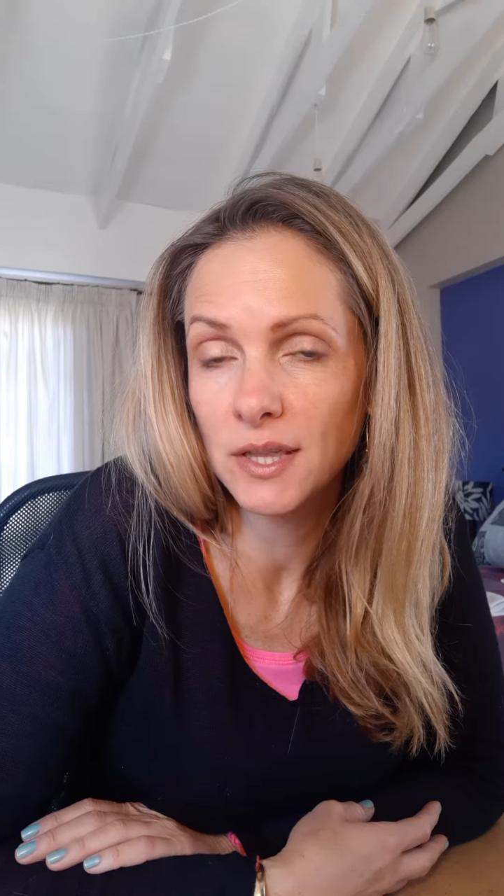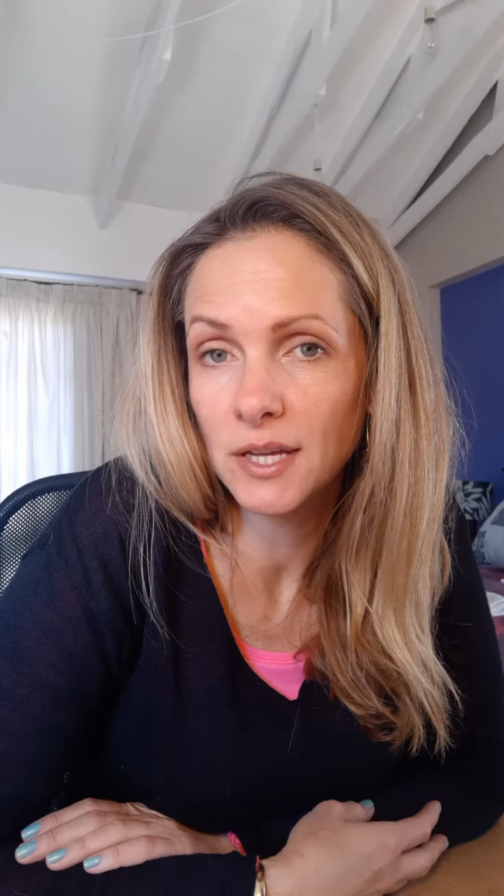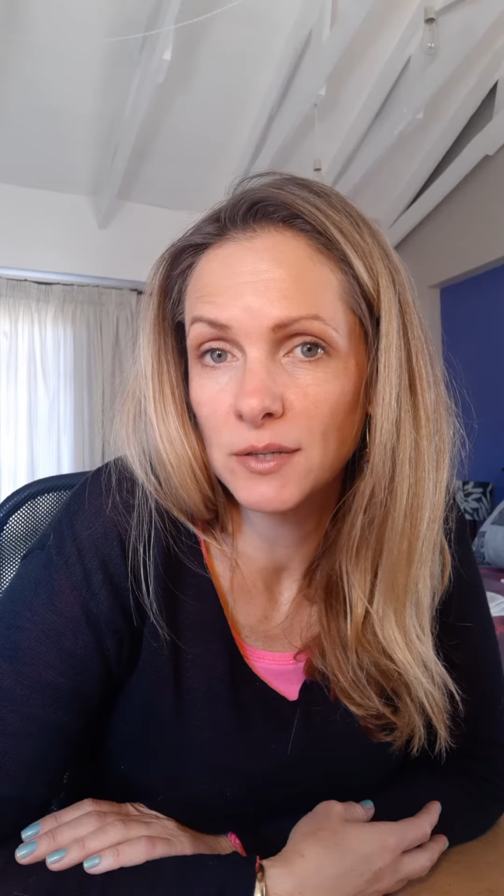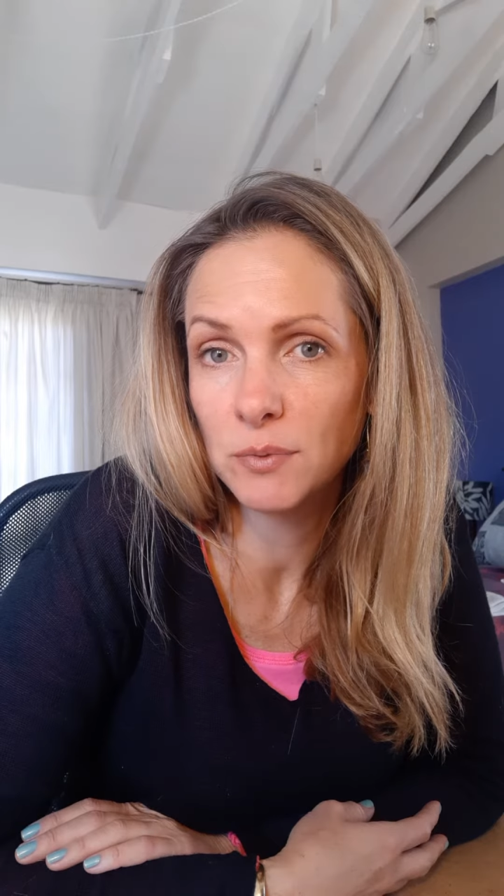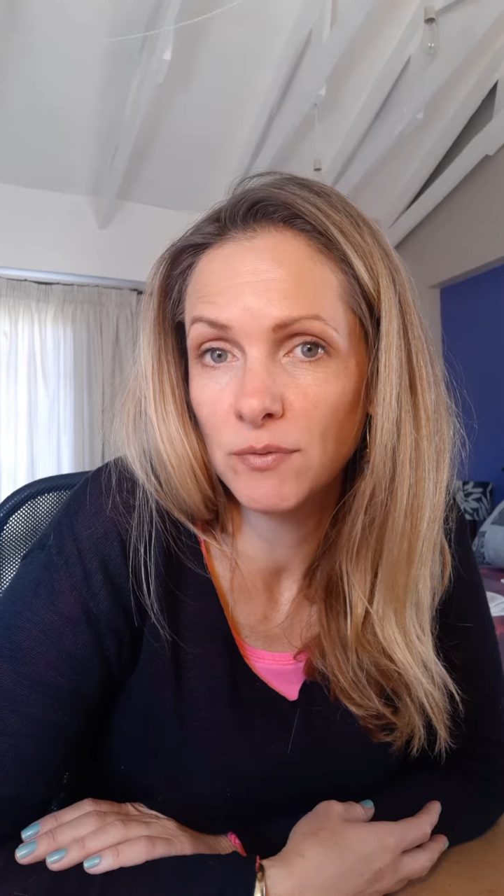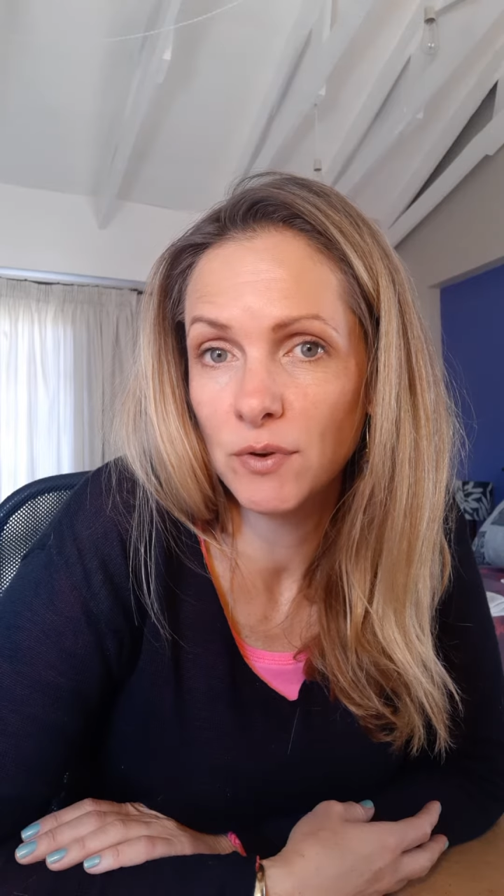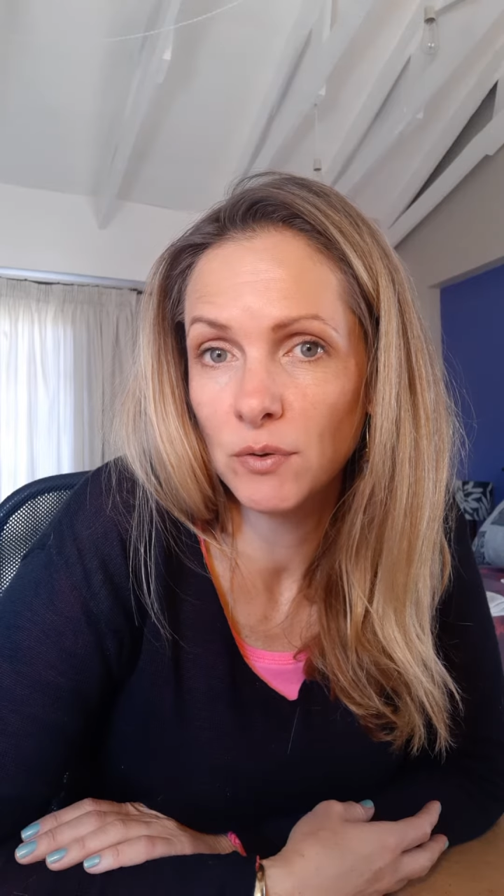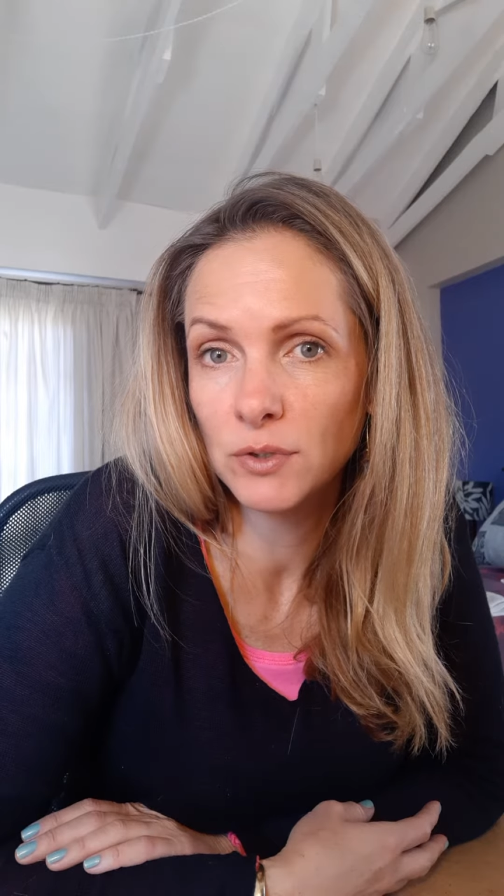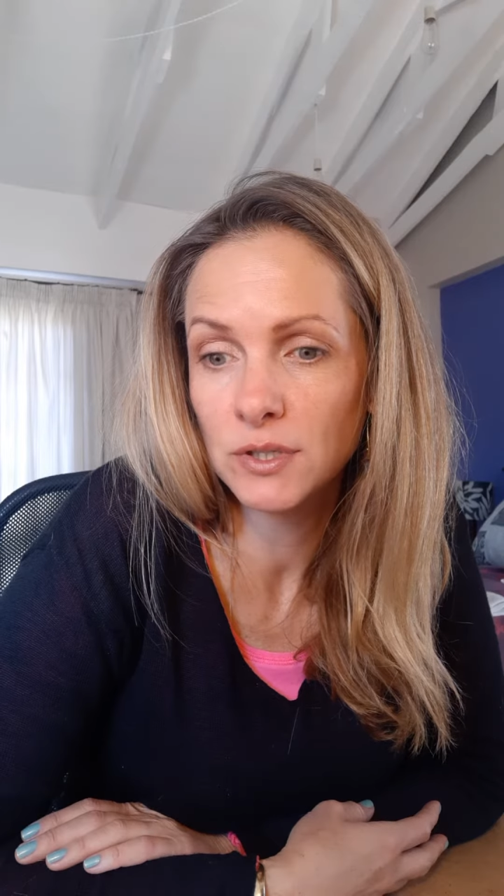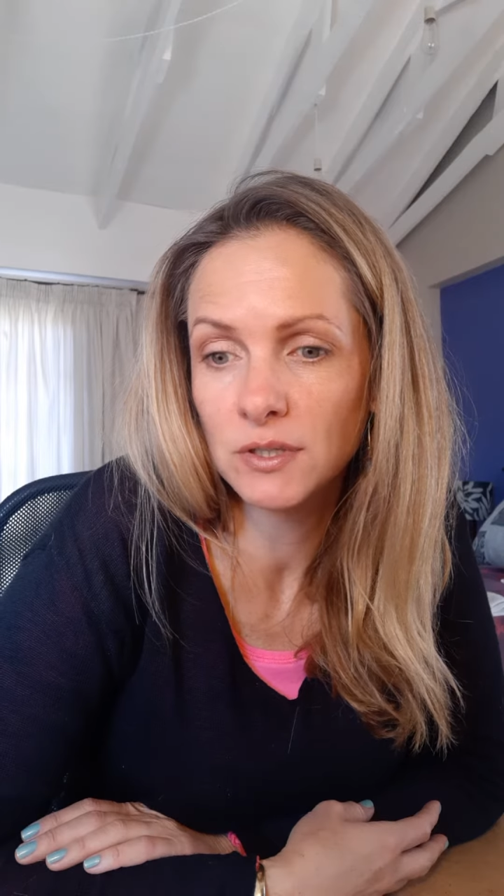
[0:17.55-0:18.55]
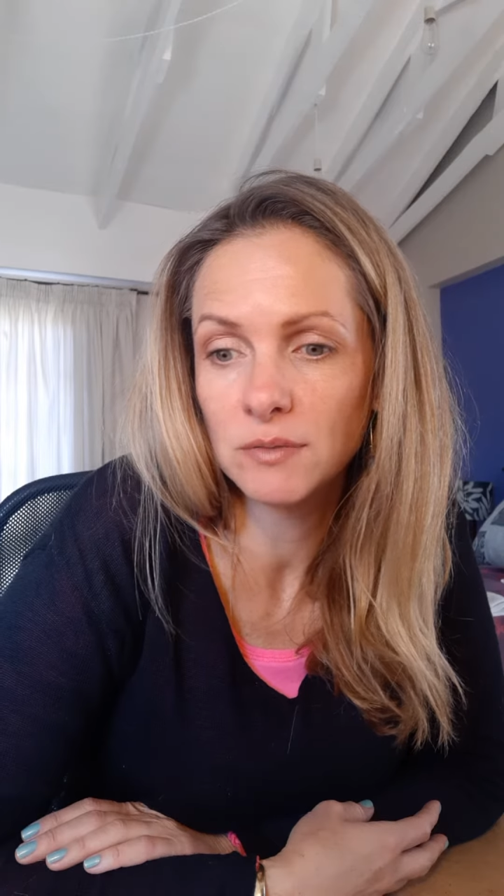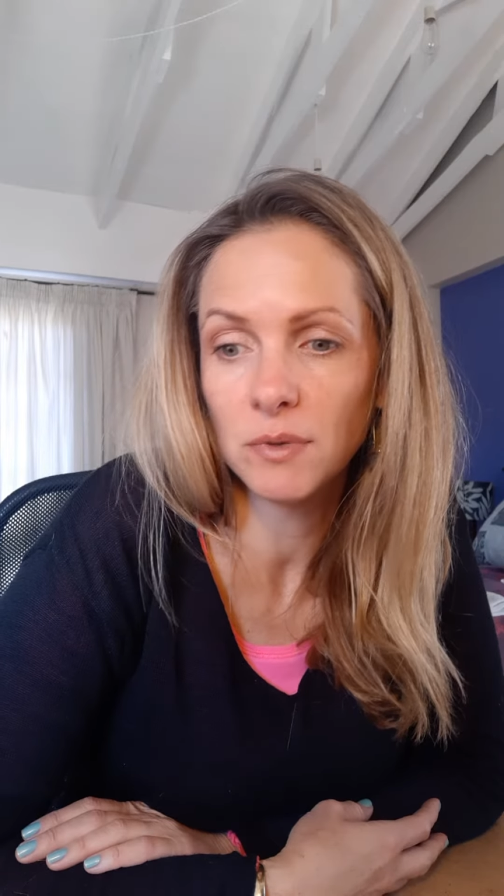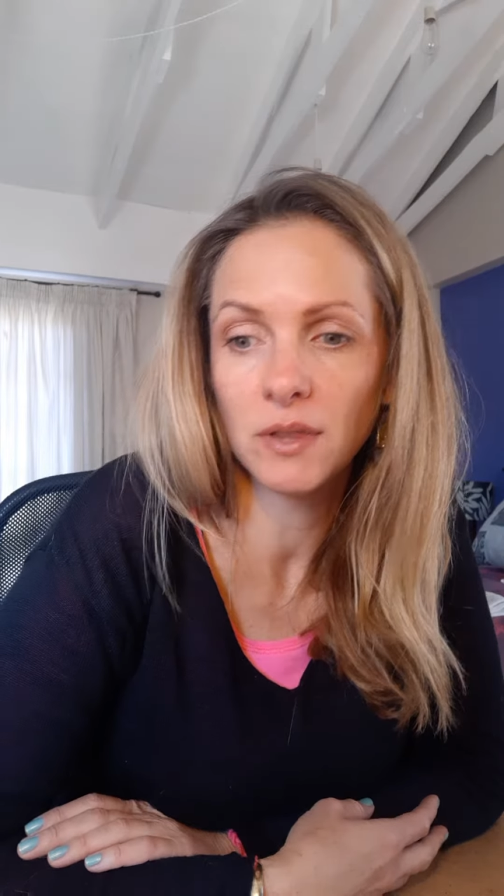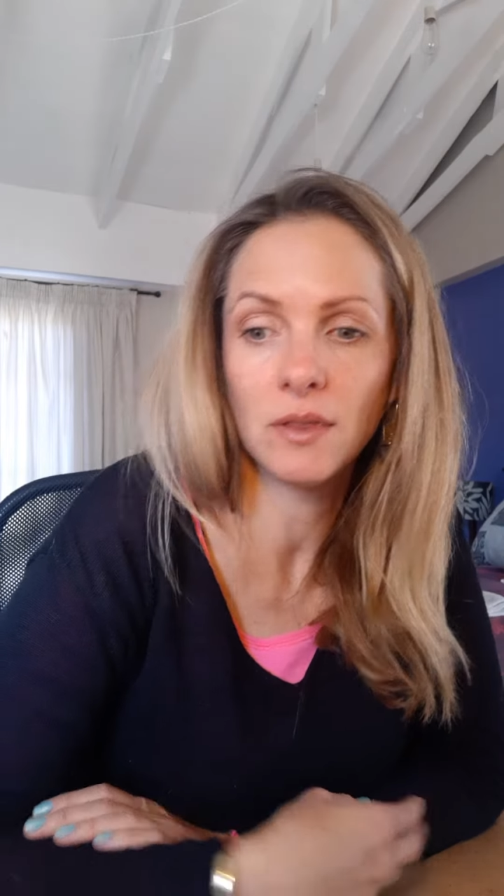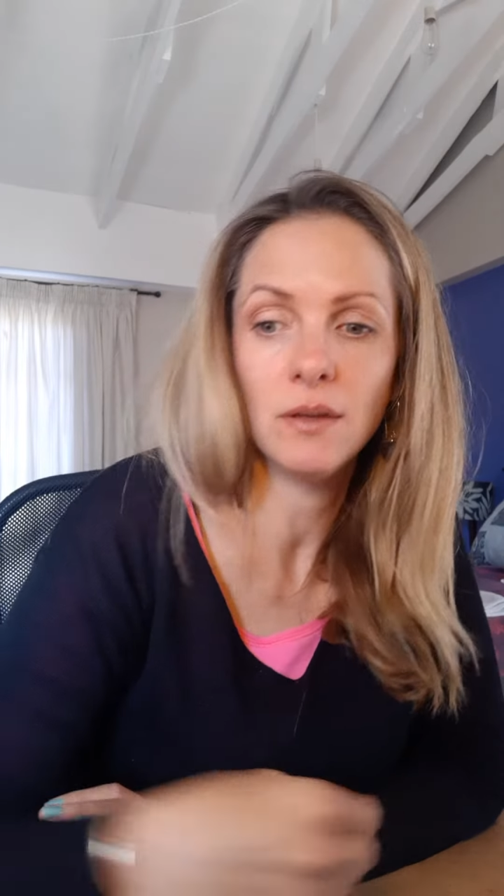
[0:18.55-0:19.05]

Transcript: that we've launched this month